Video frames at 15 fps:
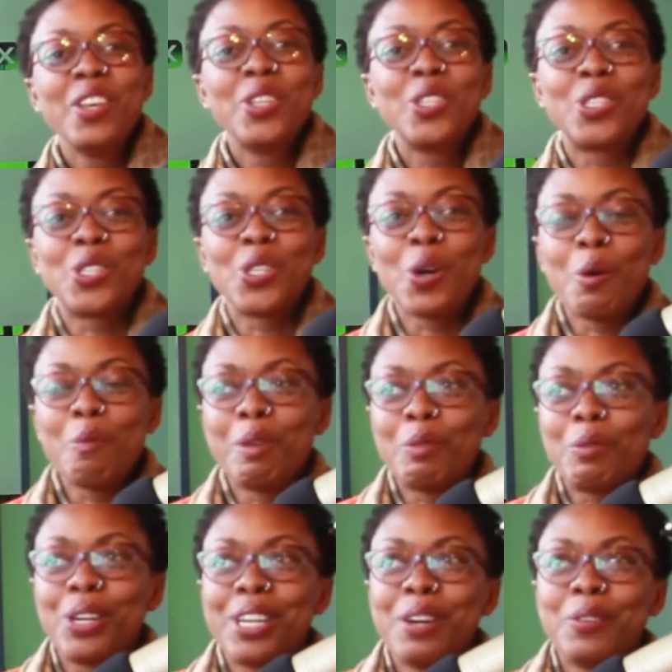So,
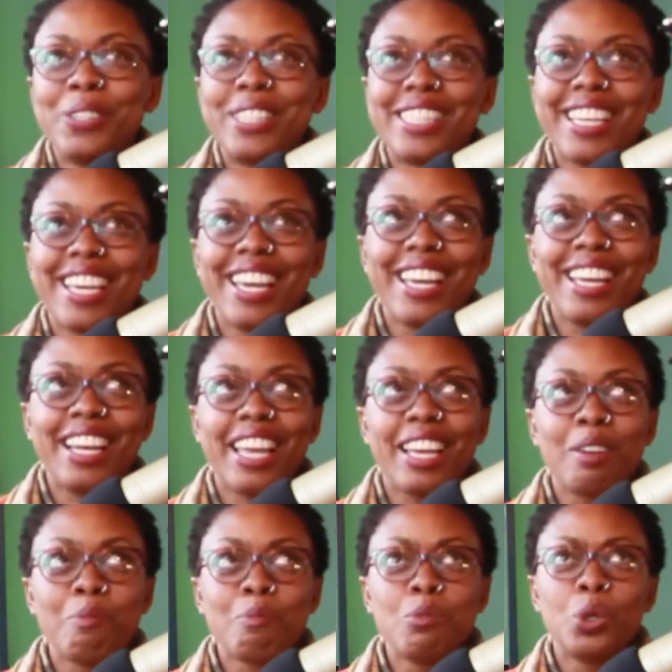but what I would say,
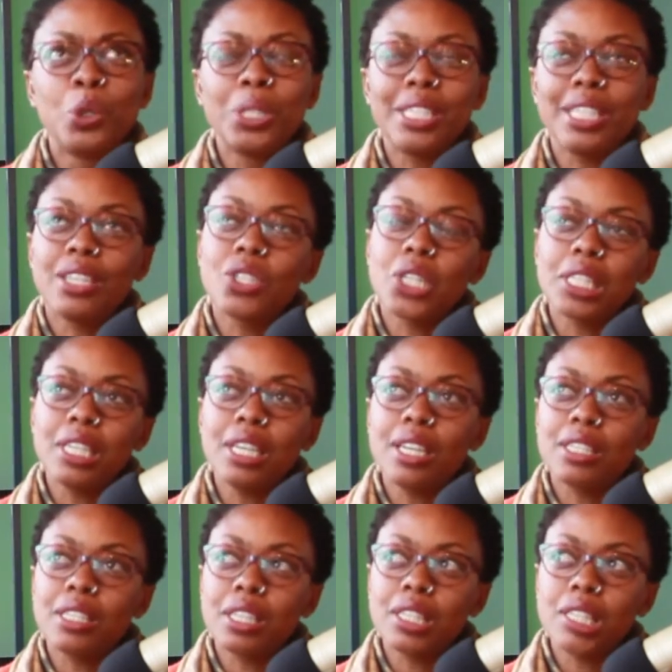like, most interesting
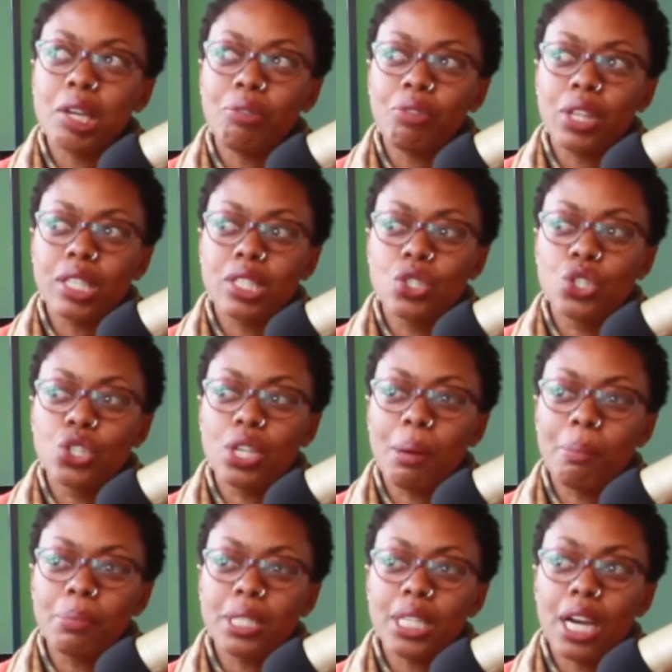is the stuff that's
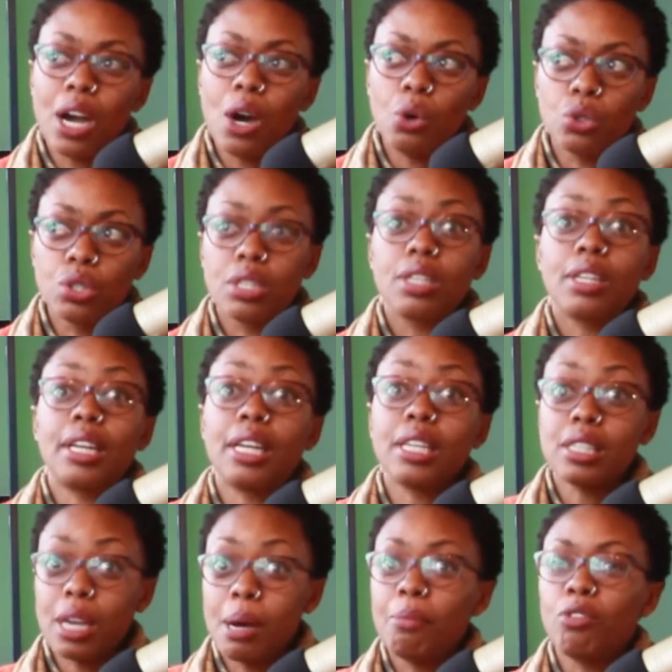jumped out that
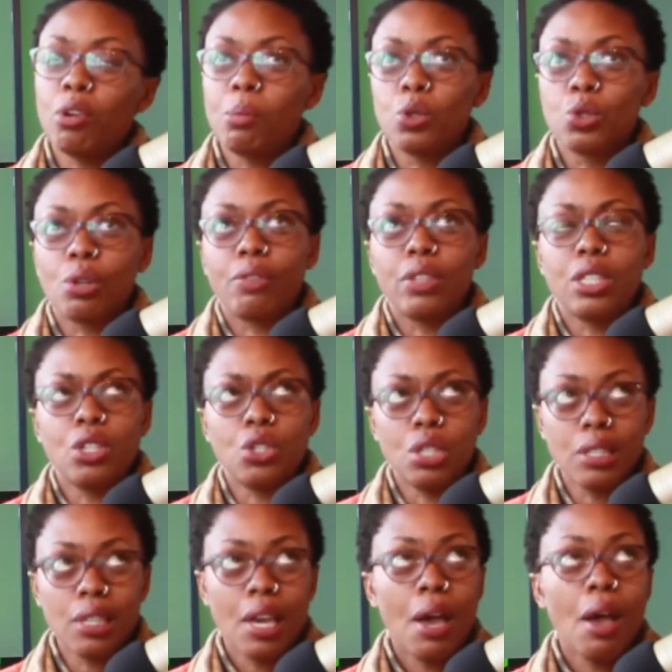has come from those
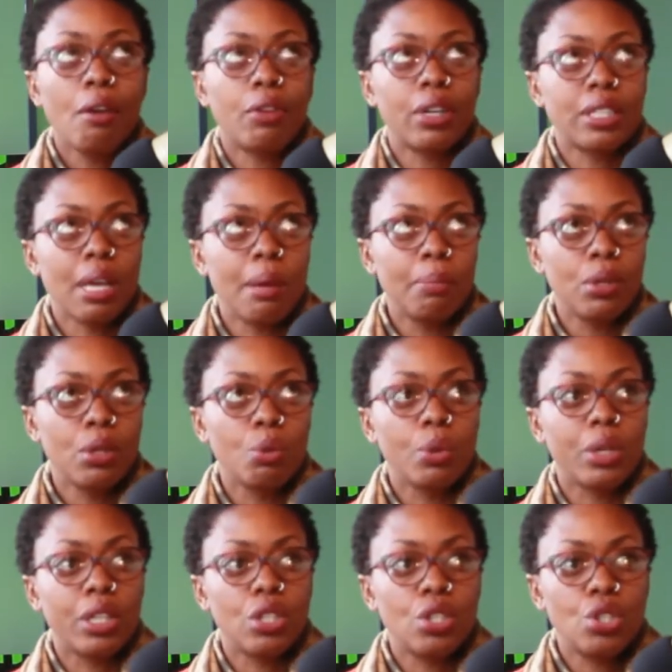conversations. For example,
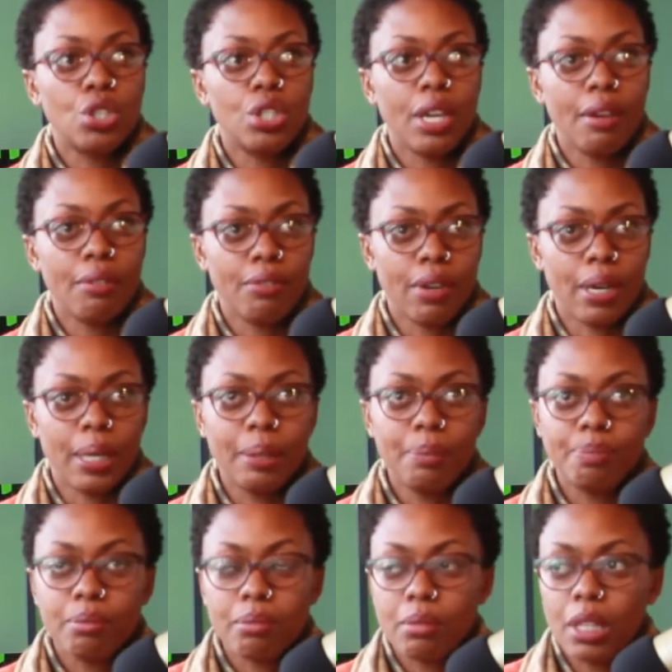with Schaefer
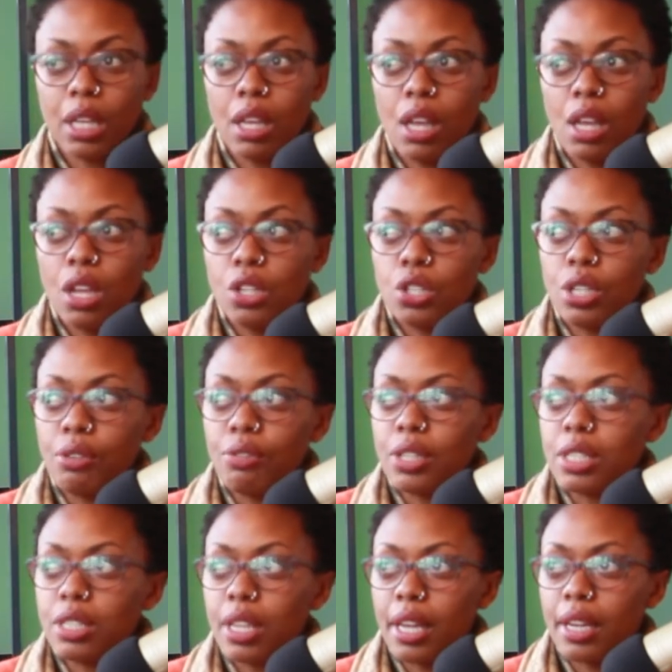
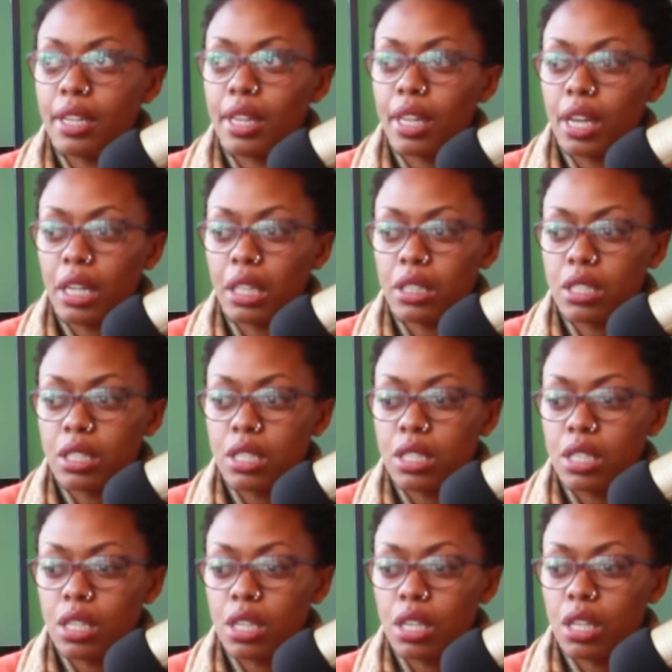said
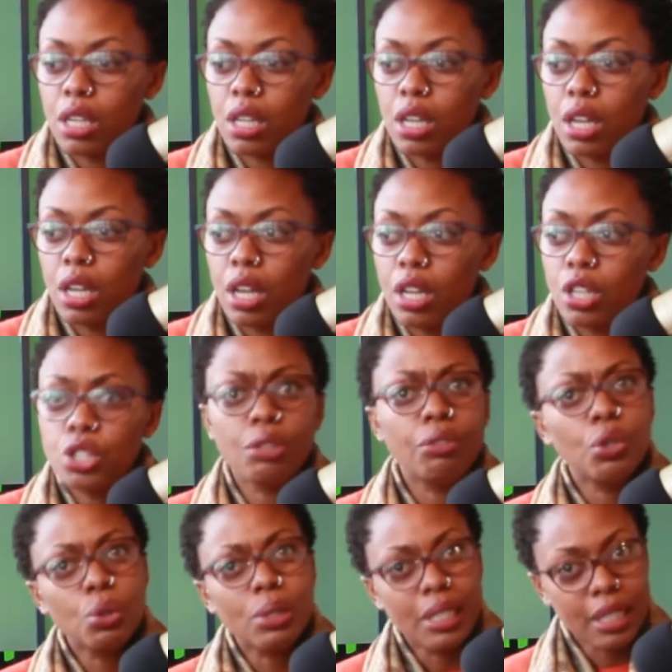that she
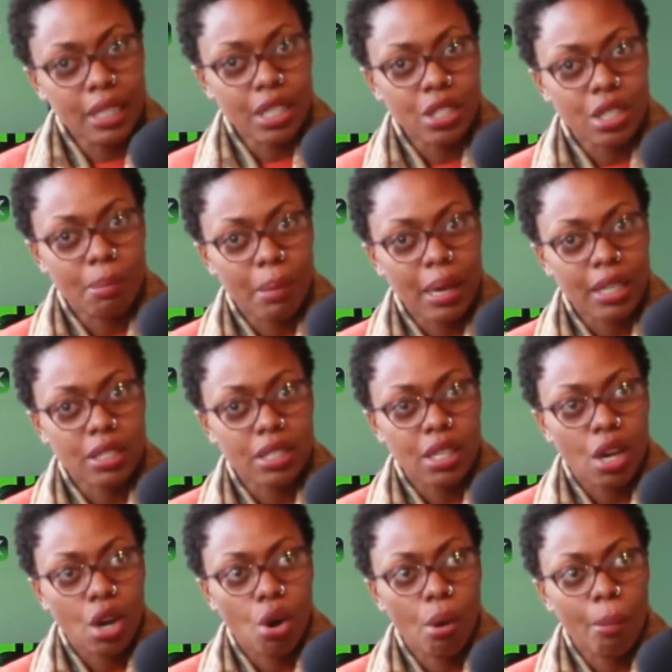views leadership as
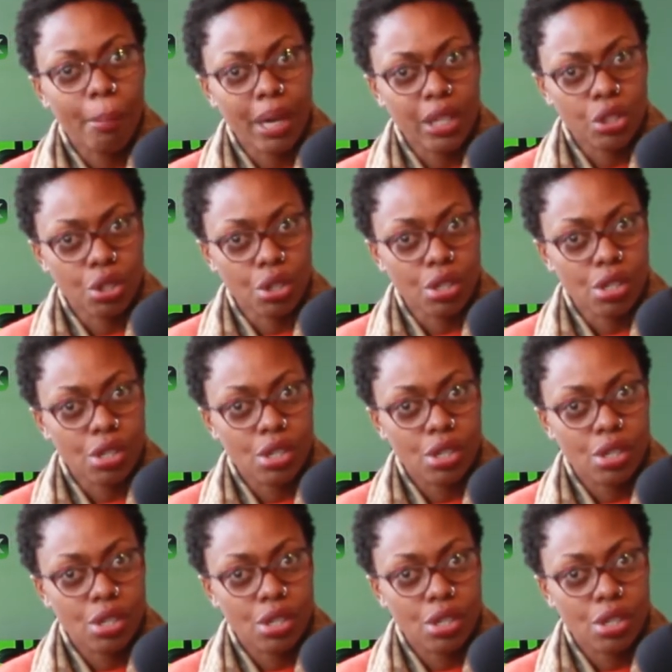compassion.